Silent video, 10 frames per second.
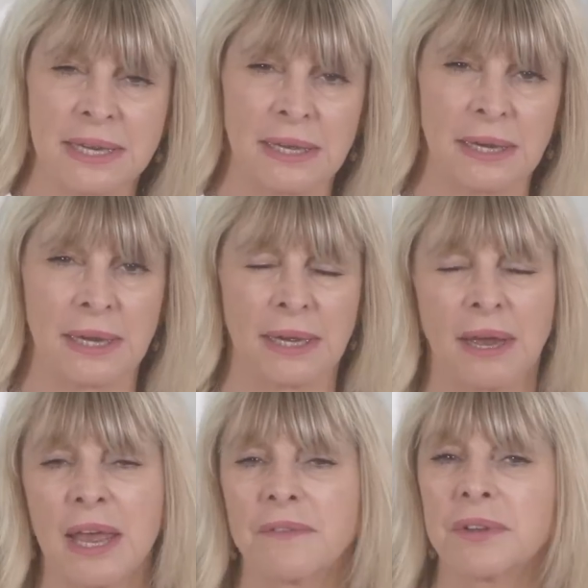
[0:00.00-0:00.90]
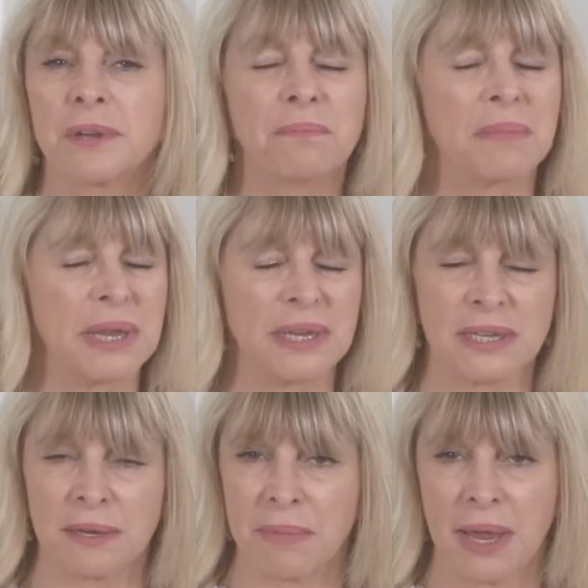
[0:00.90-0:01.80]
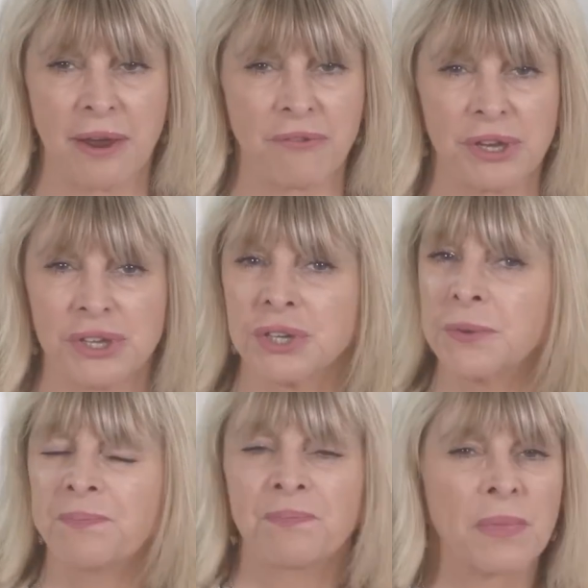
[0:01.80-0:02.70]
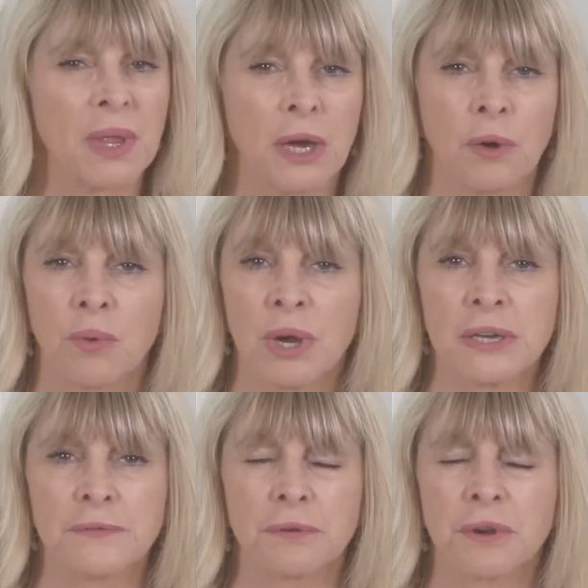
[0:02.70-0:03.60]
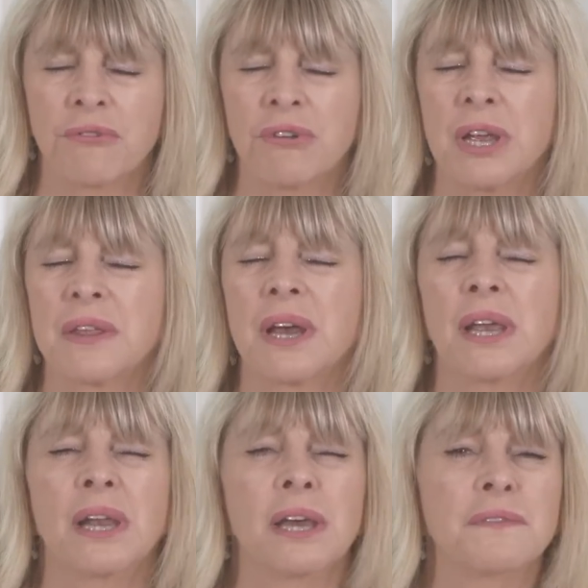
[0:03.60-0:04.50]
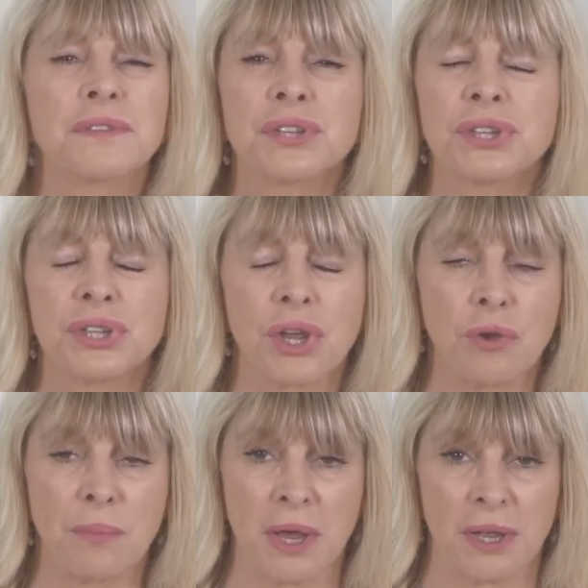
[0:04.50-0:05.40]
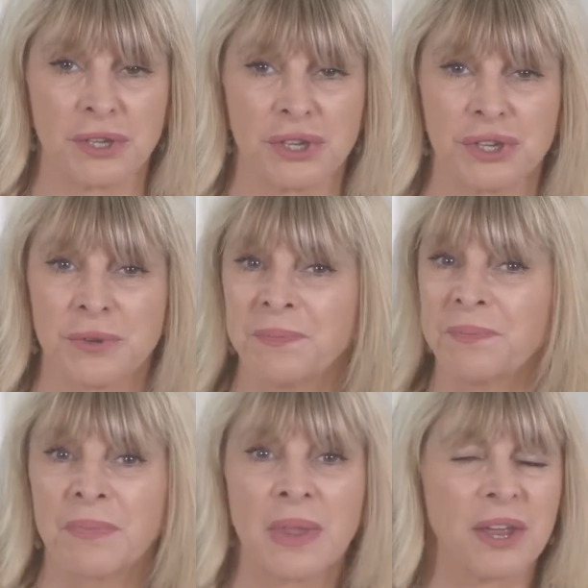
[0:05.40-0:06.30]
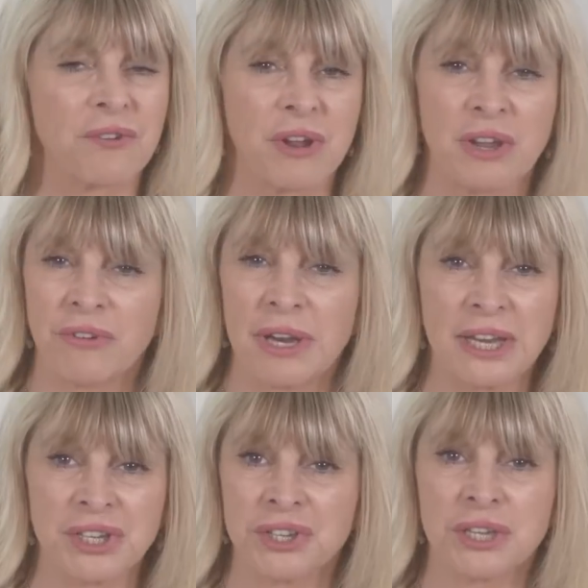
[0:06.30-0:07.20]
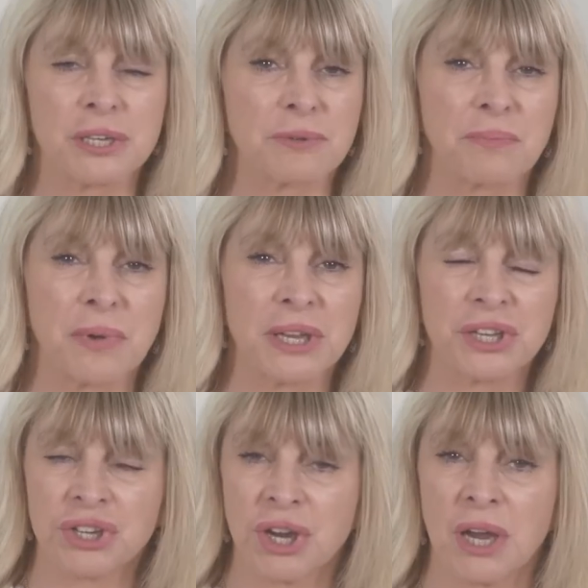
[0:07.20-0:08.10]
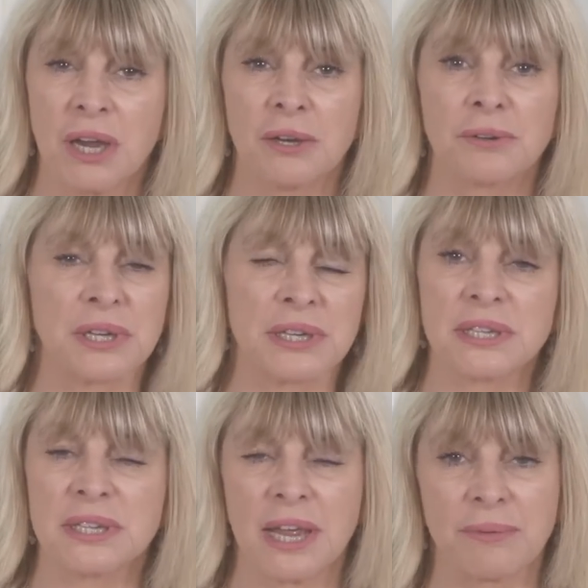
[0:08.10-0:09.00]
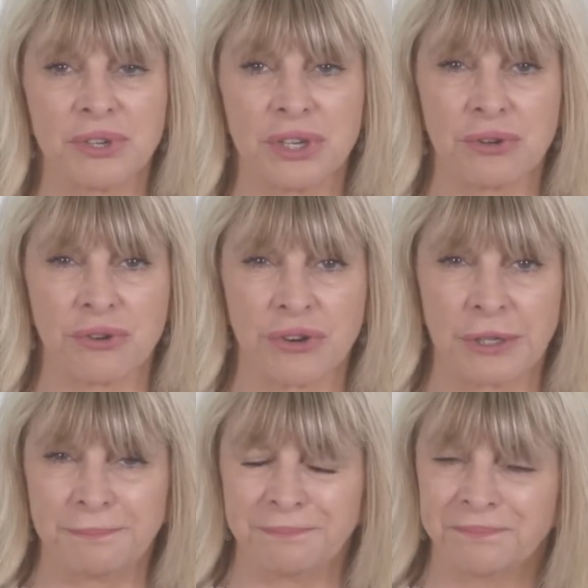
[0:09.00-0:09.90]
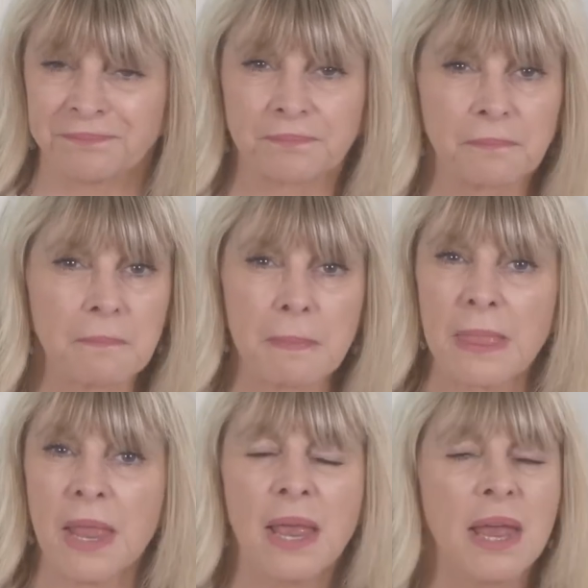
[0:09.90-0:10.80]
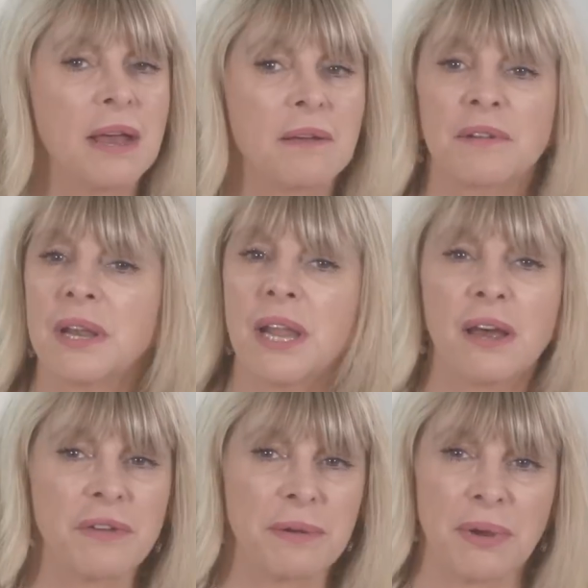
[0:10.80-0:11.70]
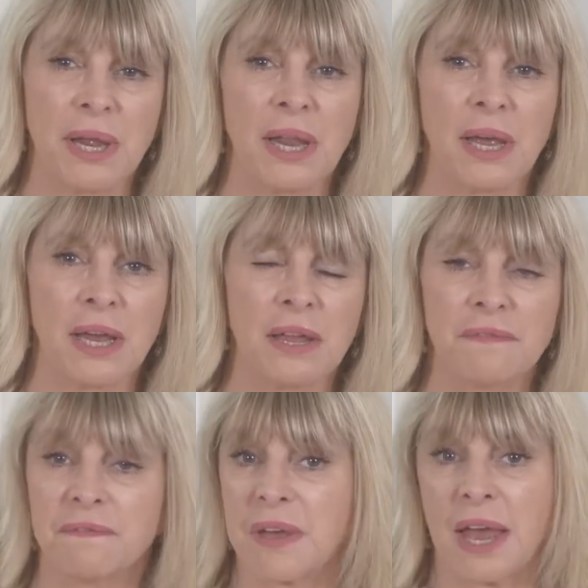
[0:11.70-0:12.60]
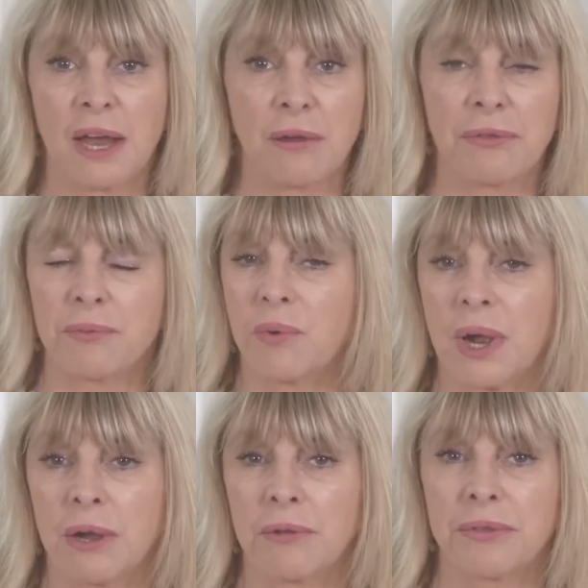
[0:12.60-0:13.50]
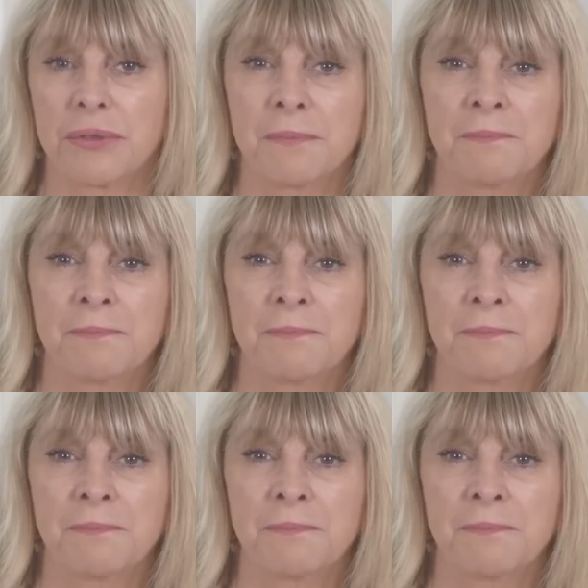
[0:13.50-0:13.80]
earlier. I have an amazing marriage, a wonderful career that I love so much, great relationships with my child and stepchildren, love in my life, health, wealth.